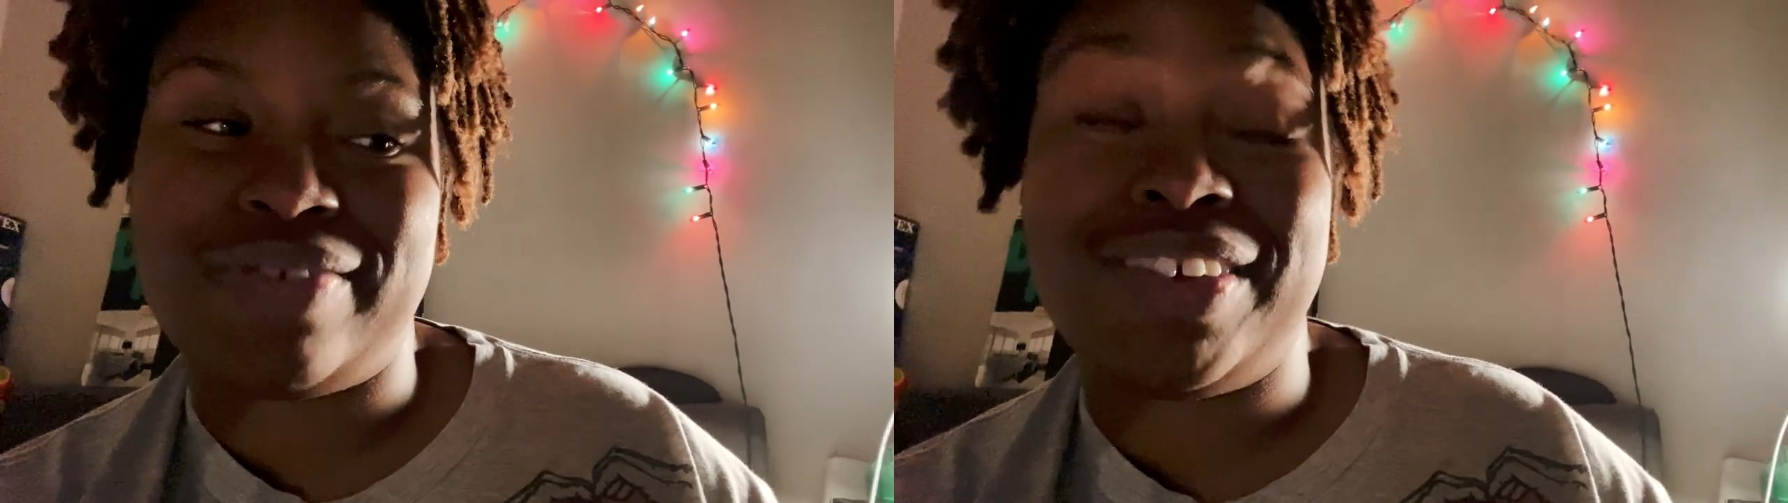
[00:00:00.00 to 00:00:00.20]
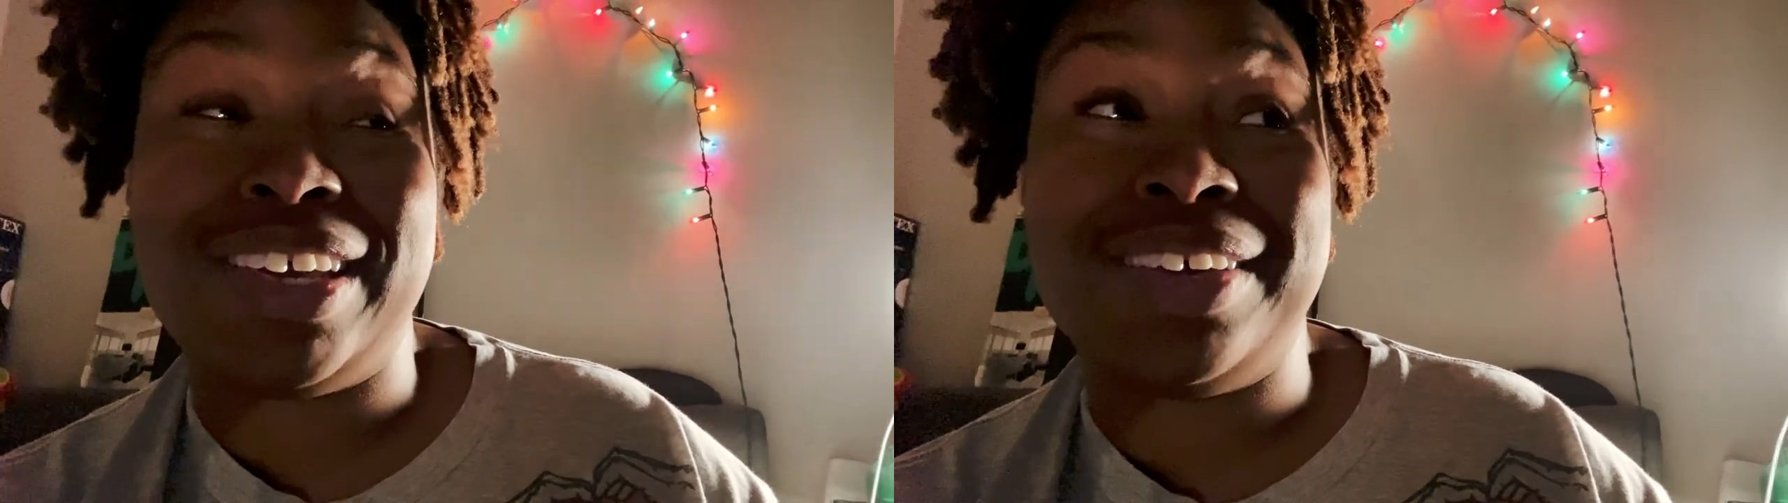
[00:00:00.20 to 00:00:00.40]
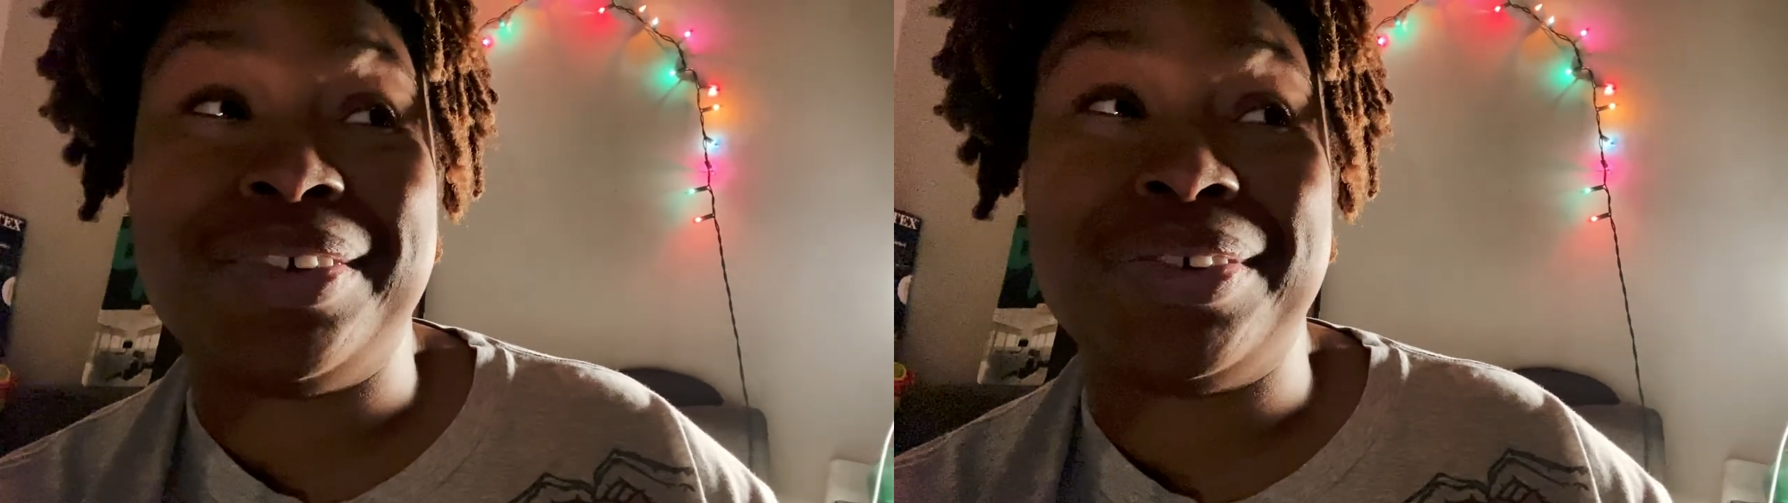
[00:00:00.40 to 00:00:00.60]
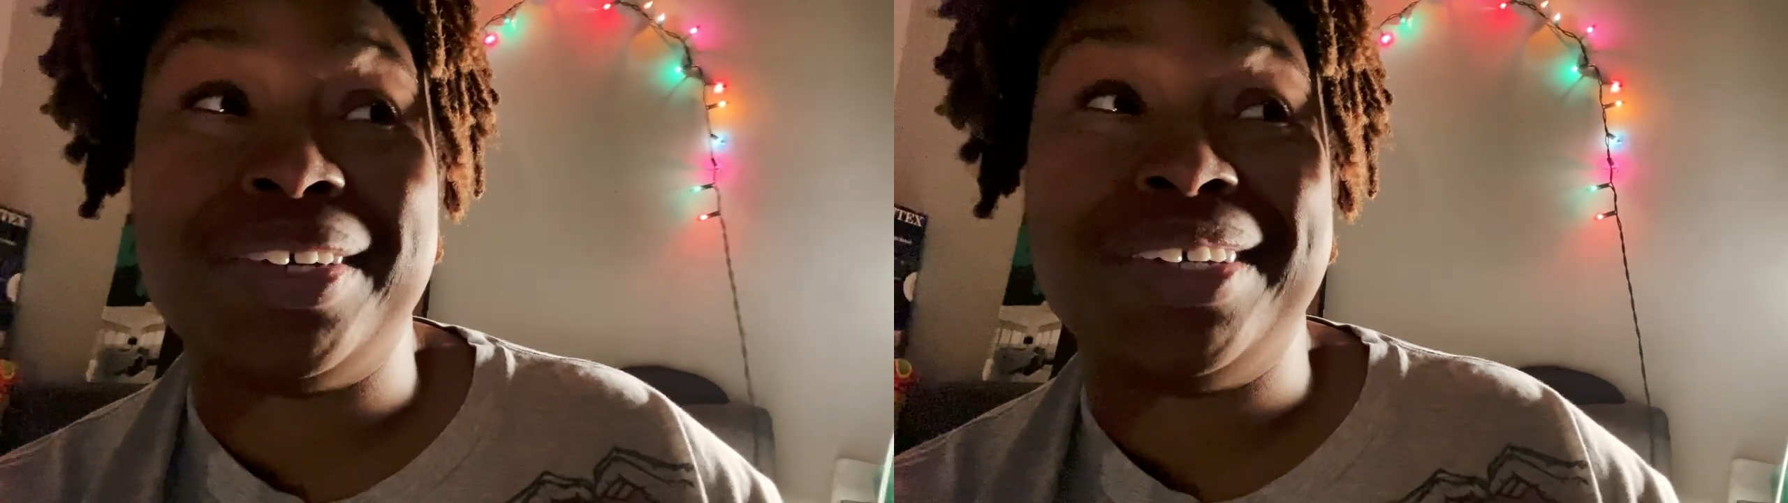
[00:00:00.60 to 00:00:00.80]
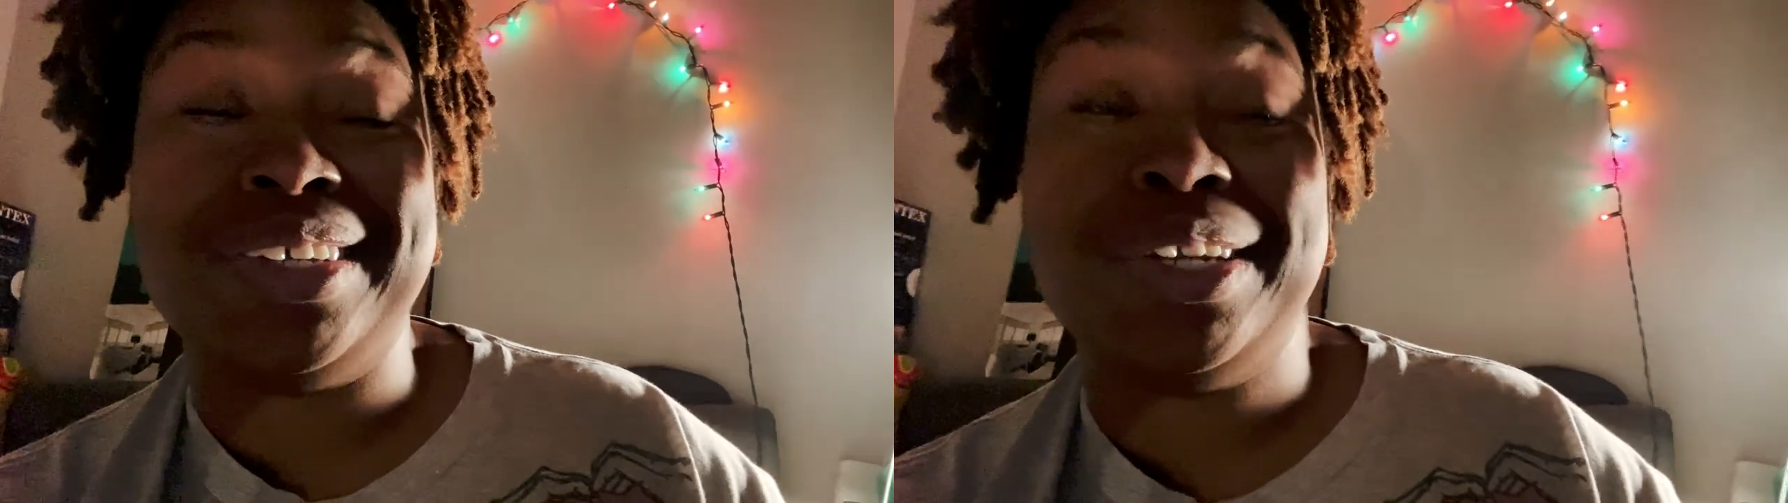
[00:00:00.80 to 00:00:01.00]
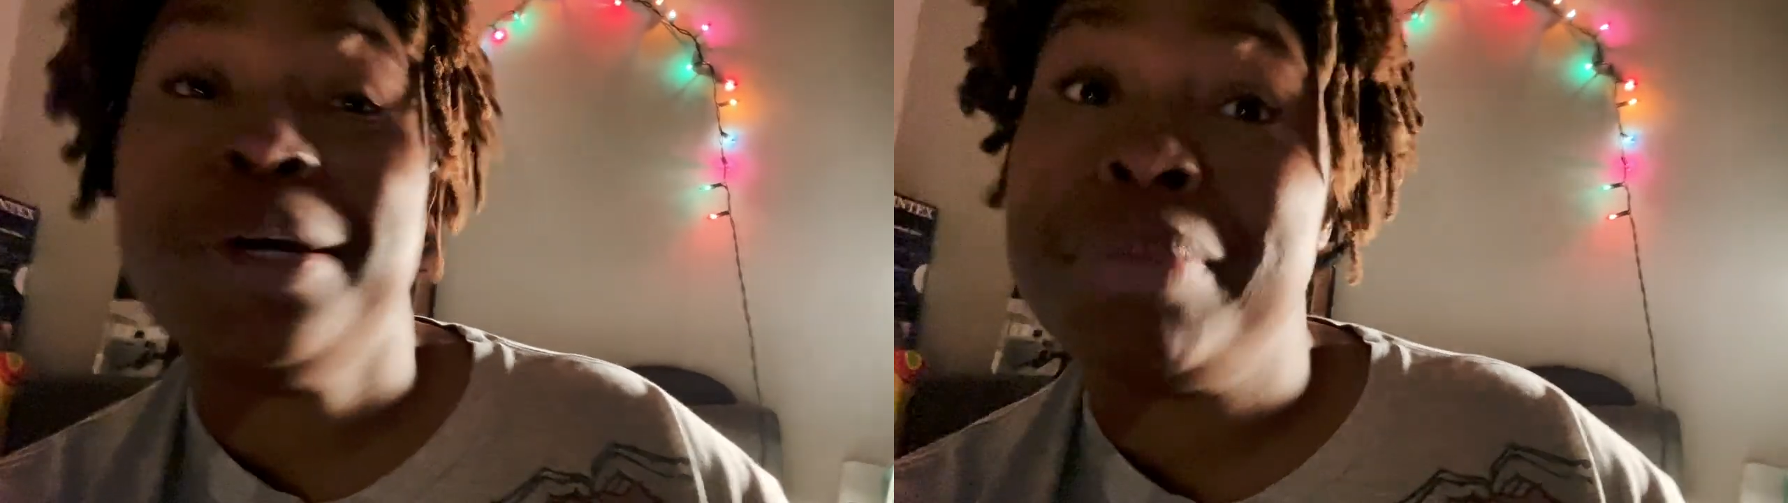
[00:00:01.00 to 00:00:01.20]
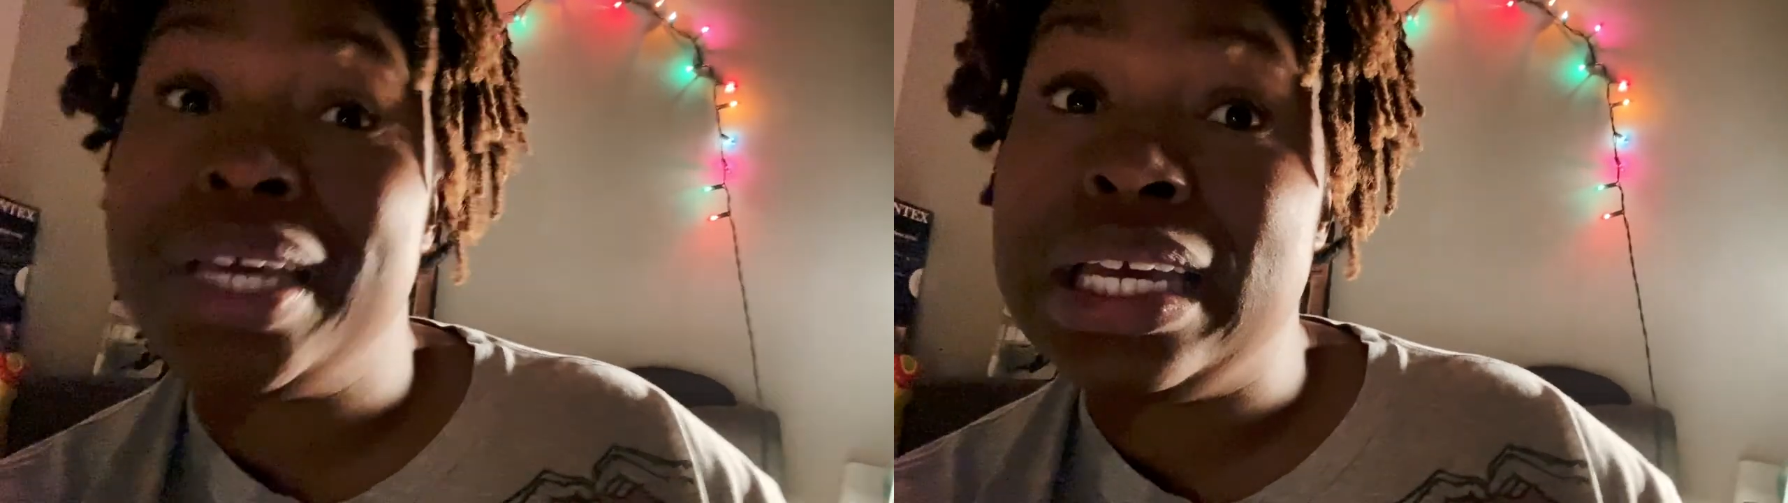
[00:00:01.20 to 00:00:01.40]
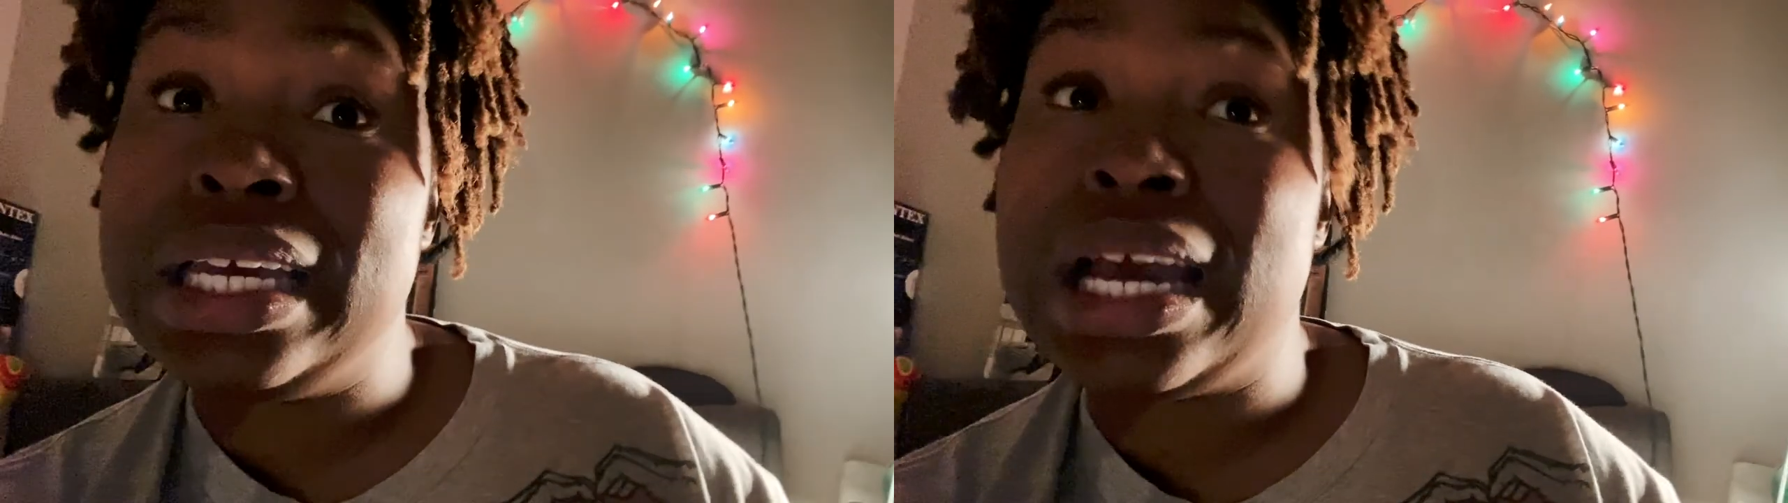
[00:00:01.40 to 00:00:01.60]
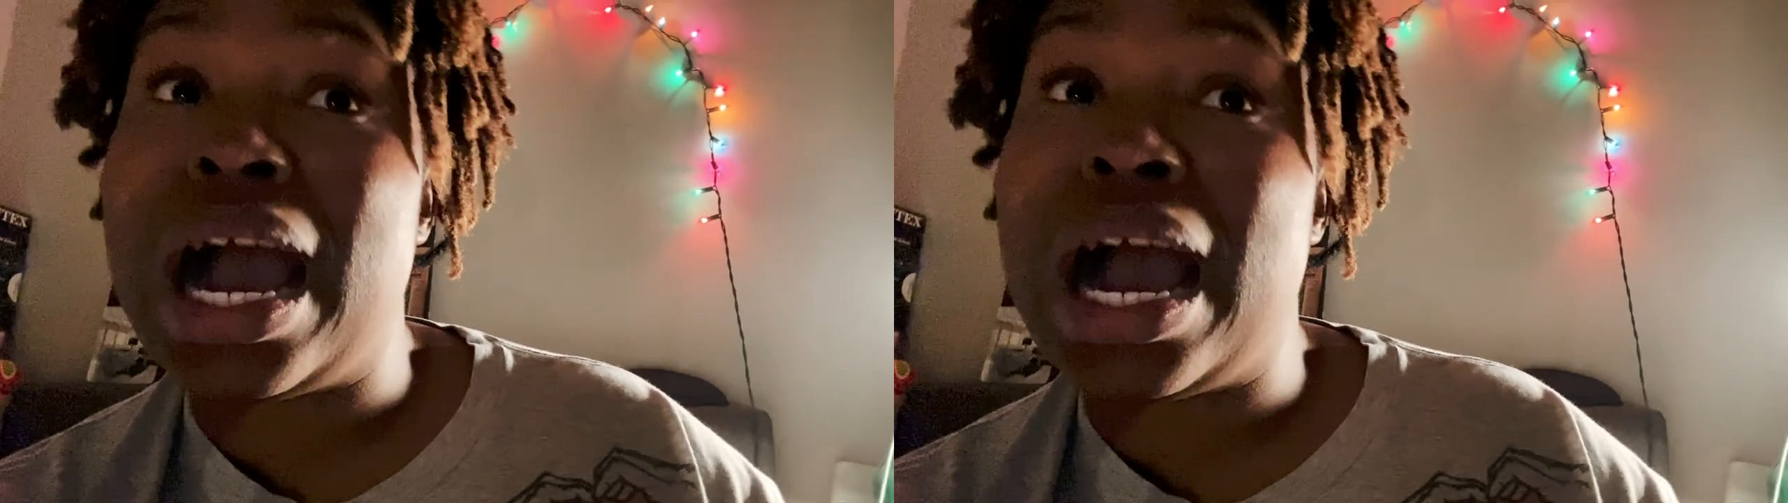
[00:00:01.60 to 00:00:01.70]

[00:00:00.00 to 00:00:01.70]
you know me,